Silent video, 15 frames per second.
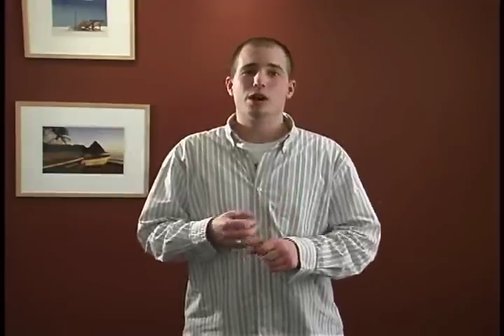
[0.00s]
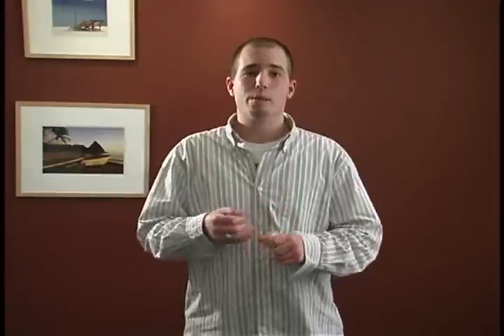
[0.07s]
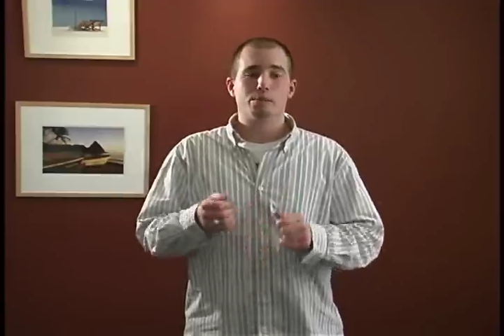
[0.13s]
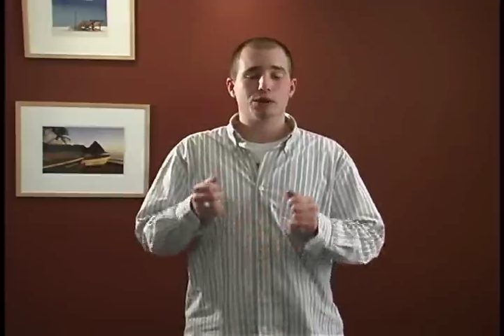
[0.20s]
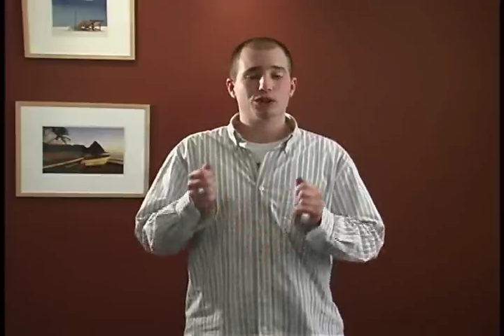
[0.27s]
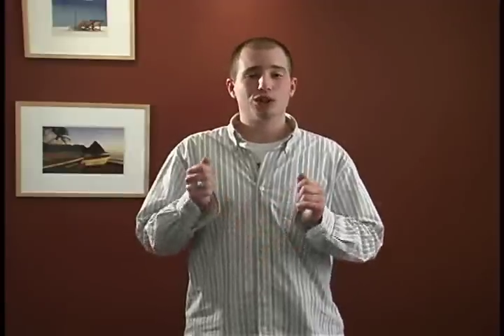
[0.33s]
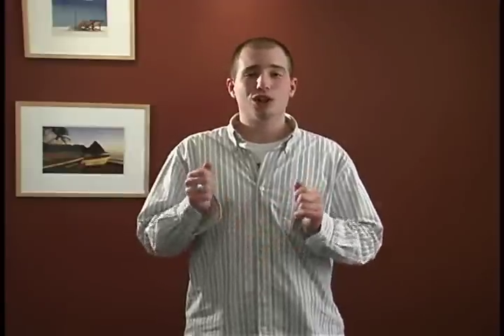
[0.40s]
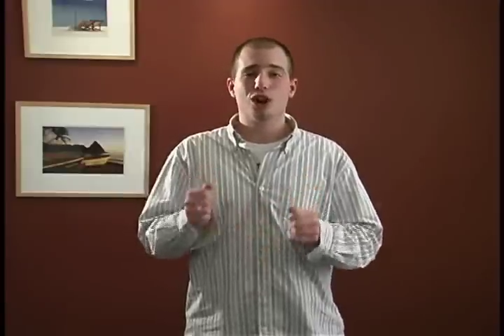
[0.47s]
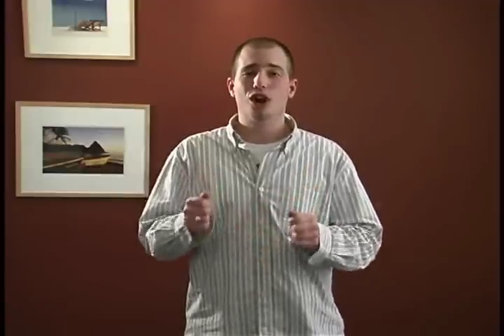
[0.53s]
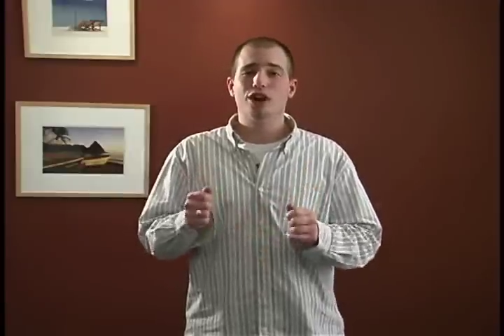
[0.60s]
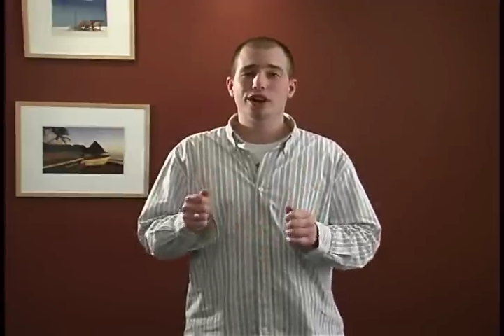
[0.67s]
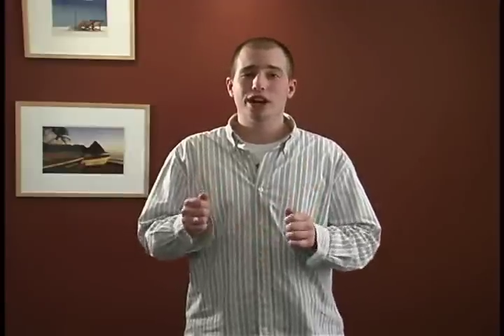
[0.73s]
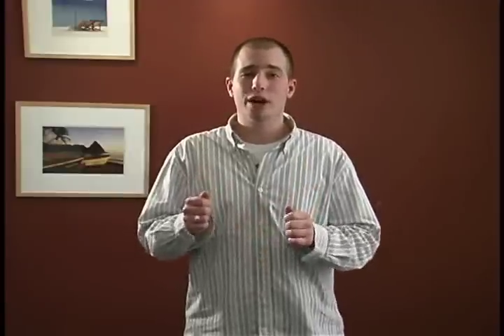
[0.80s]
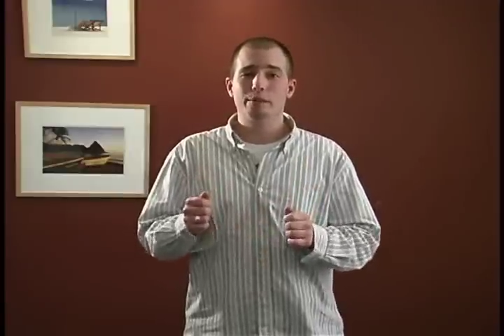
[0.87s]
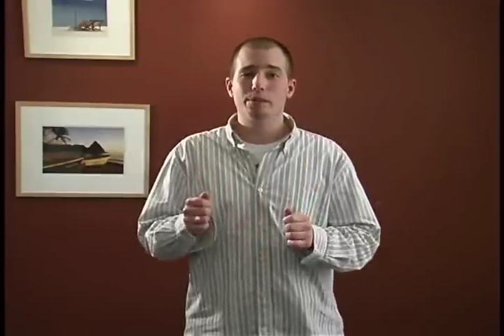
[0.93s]
Put the
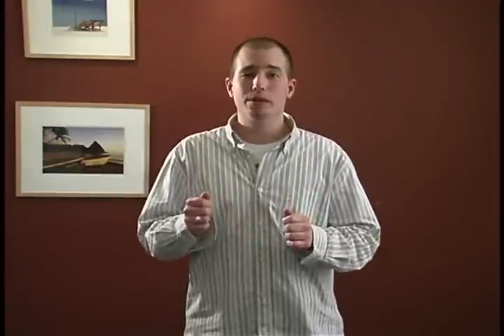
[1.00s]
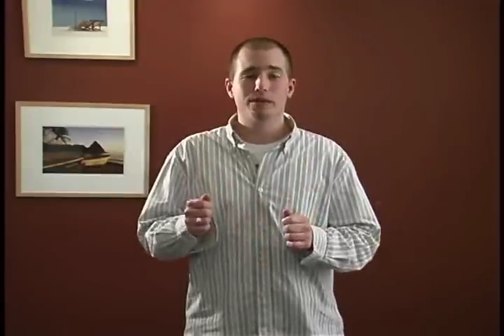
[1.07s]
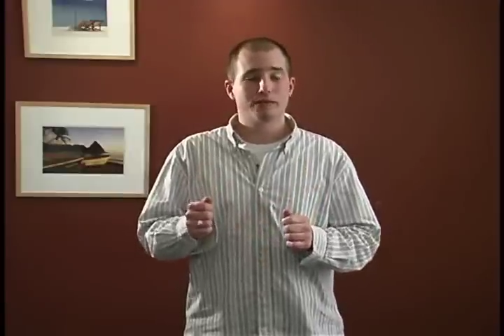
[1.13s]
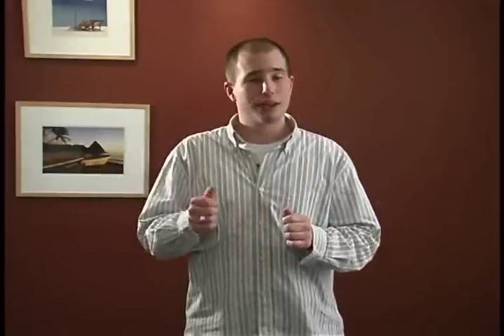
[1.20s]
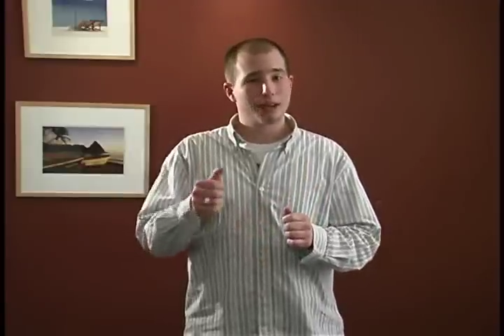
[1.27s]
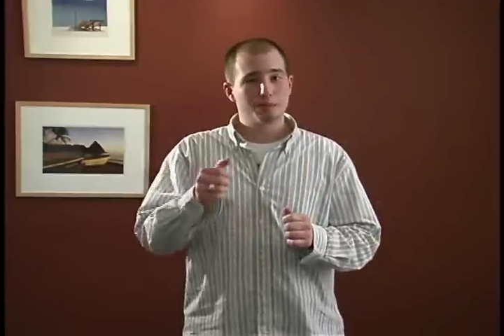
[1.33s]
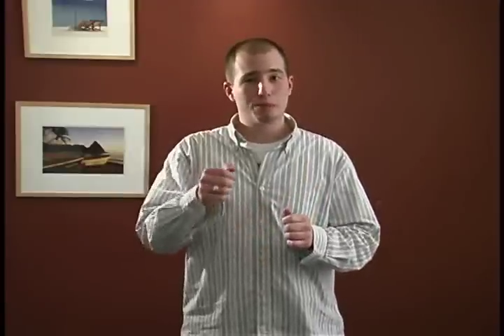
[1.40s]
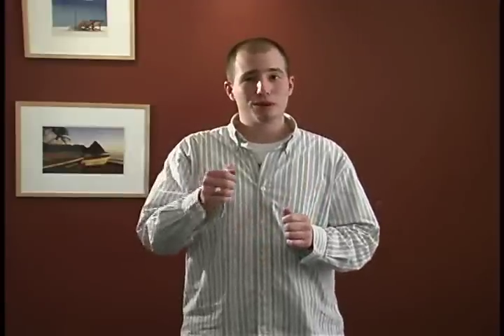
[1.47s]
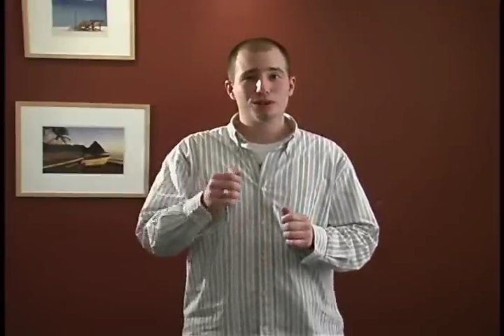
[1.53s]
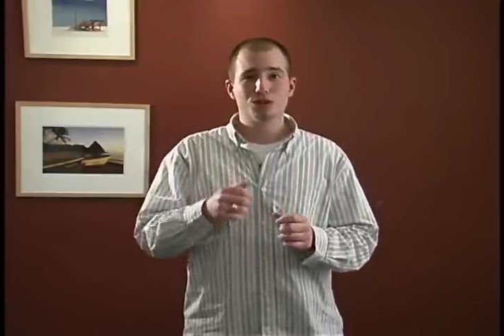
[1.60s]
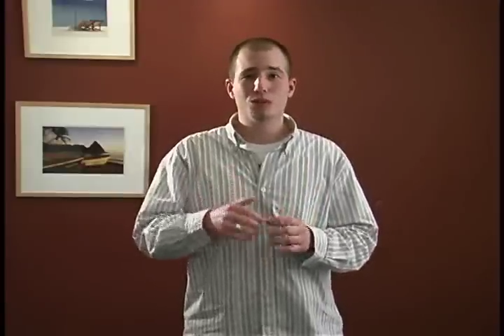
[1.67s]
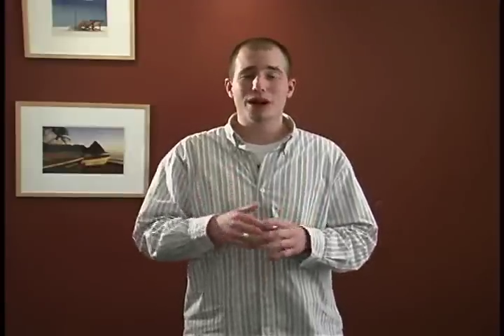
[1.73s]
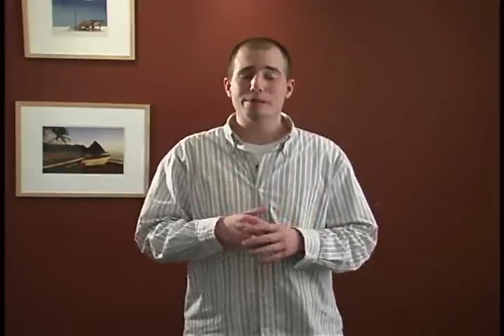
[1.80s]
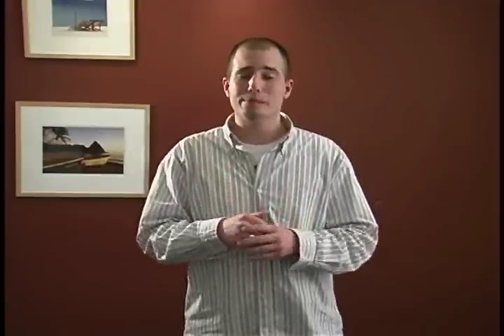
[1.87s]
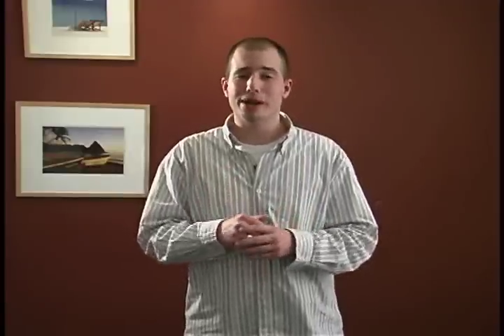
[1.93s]
card up and push the
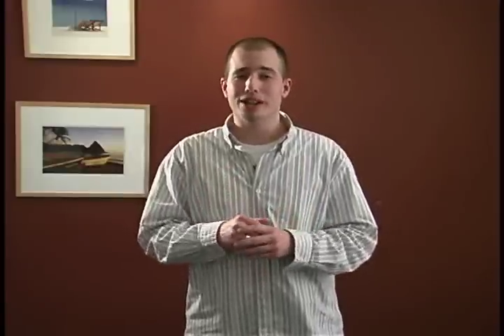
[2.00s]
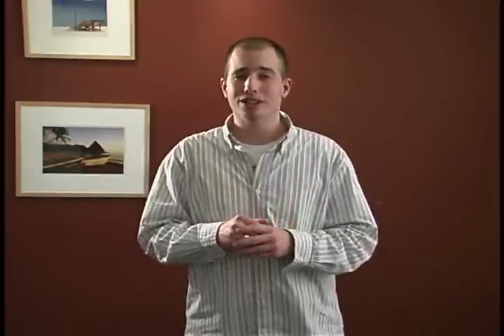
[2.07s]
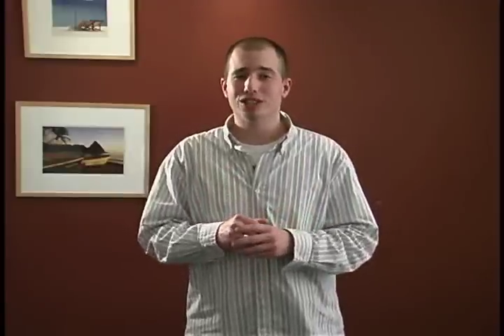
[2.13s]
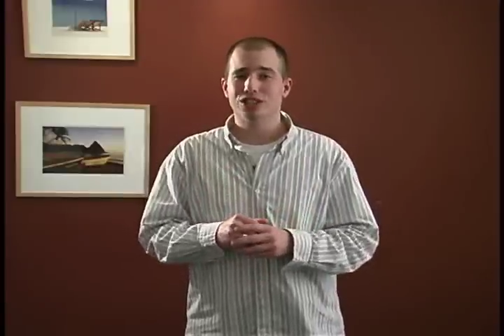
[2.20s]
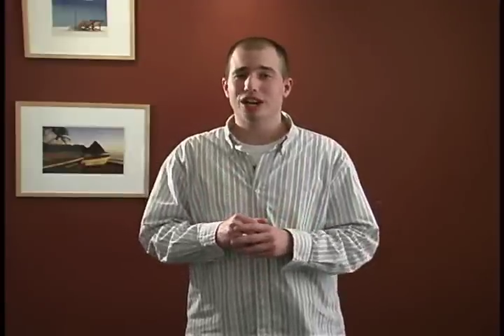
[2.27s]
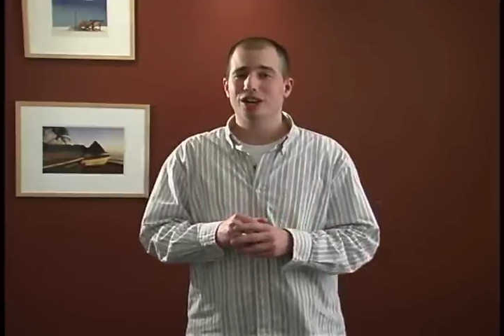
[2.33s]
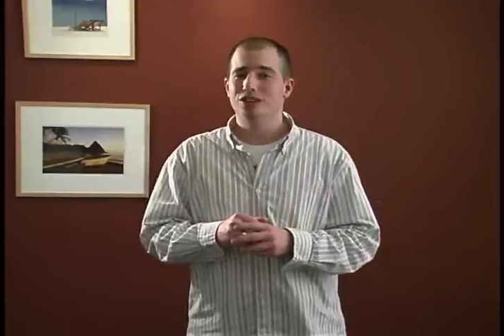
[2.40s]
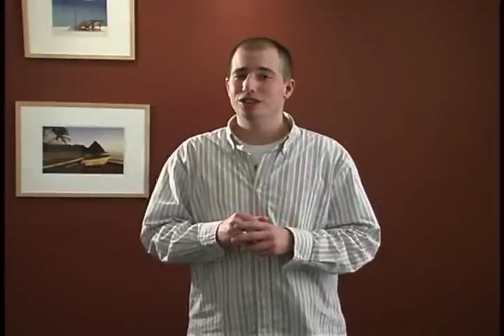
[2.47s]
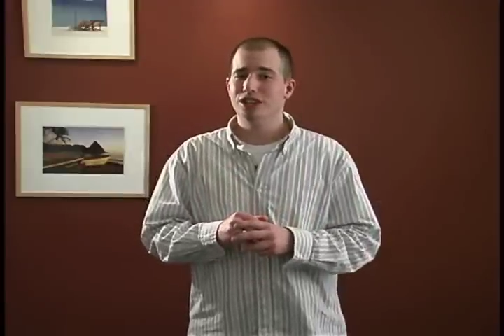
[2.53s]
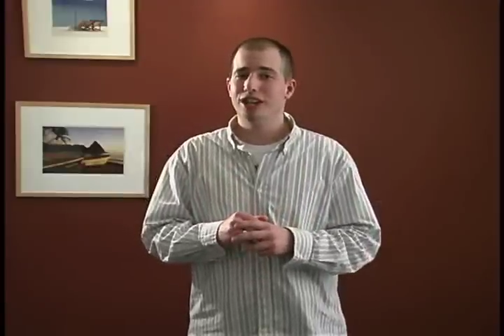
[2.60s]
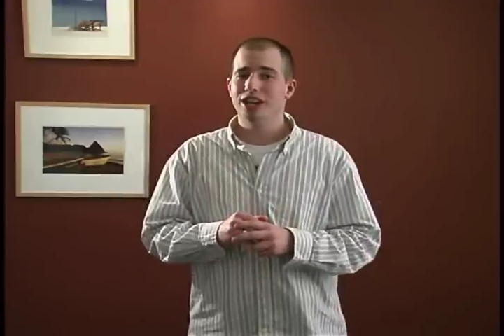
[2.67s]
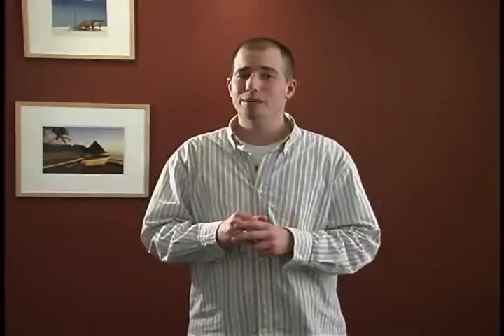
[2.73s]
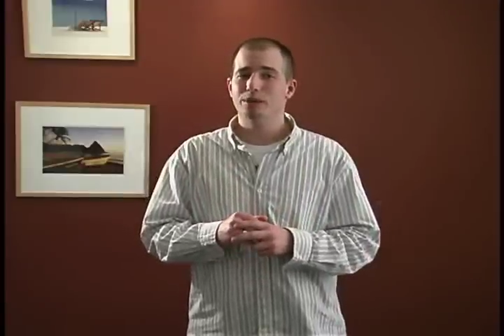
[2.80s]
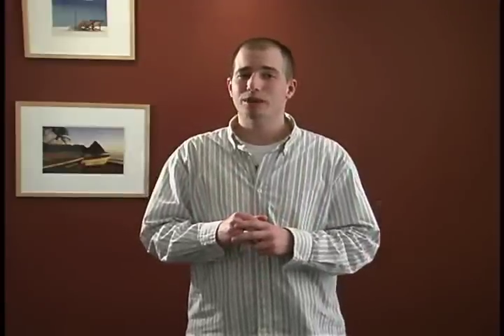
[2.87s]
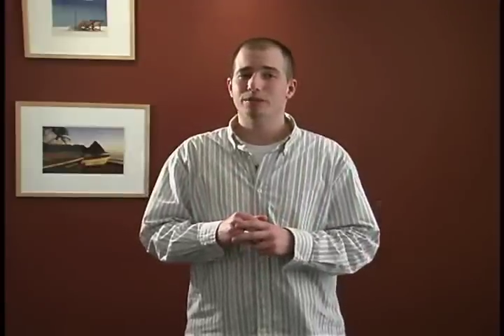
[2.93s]
white balance shot on the
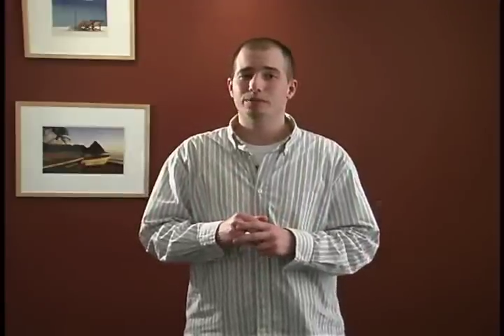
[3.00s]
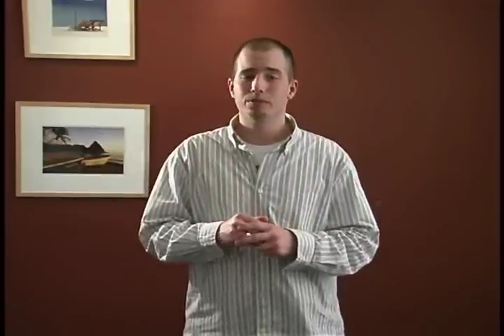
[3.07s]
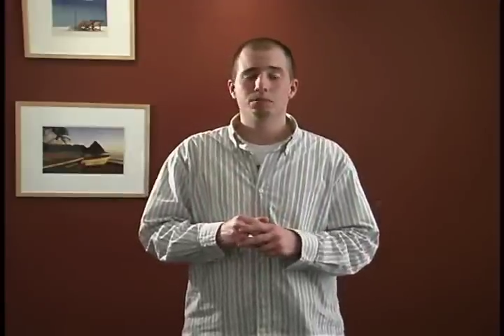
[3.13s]
camera.